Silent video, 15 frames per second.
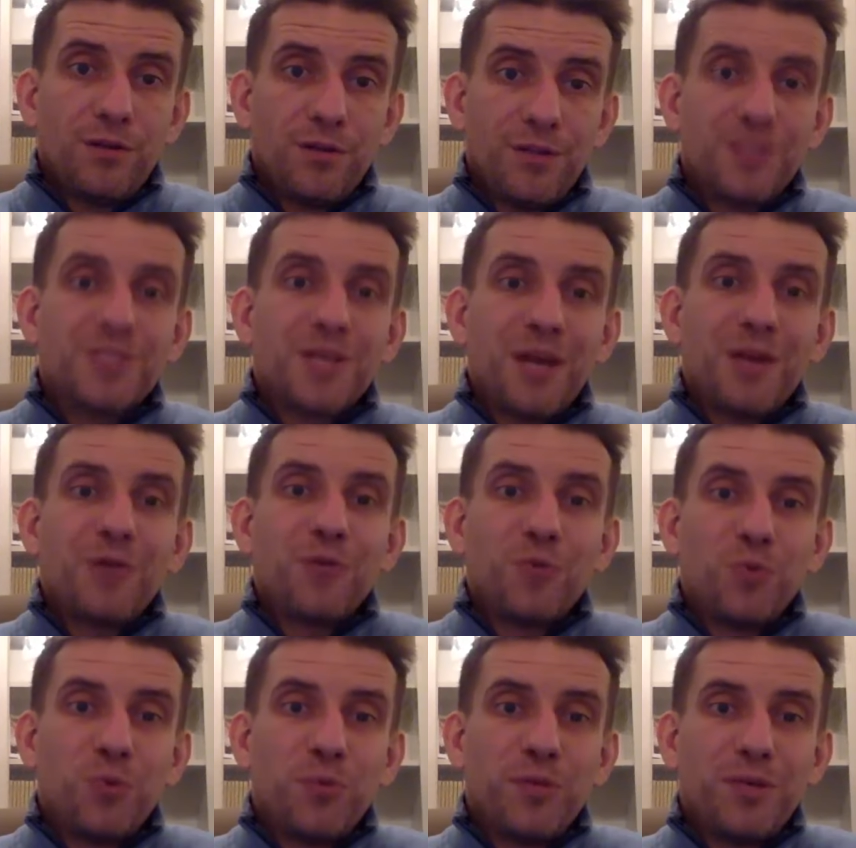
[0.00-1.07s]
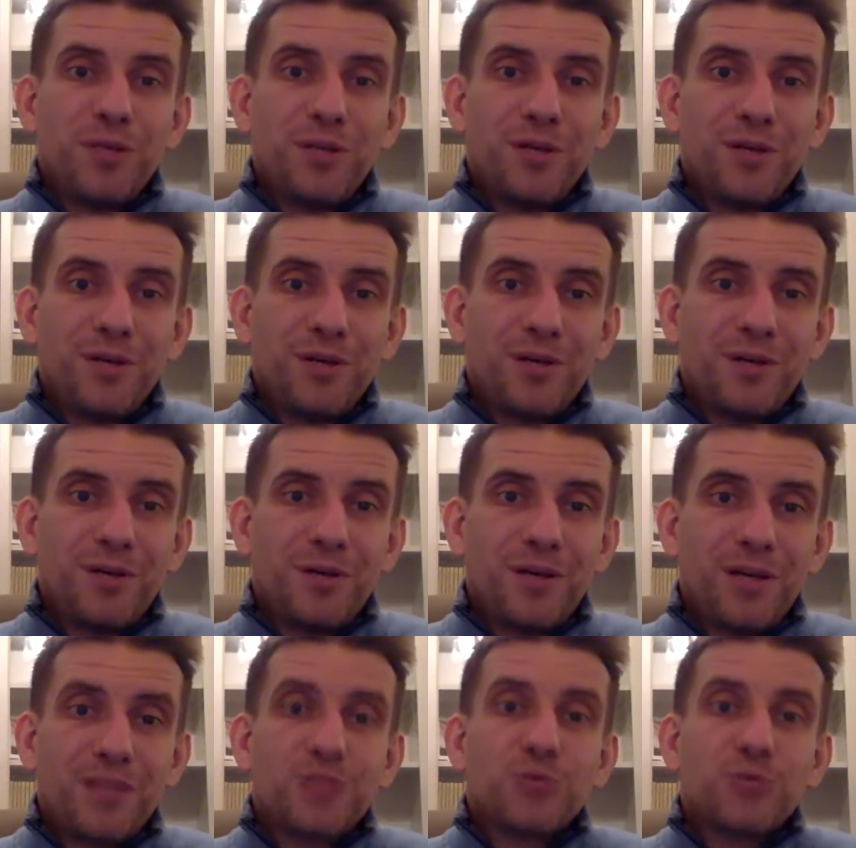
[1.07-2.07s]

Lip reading: this kind of woman as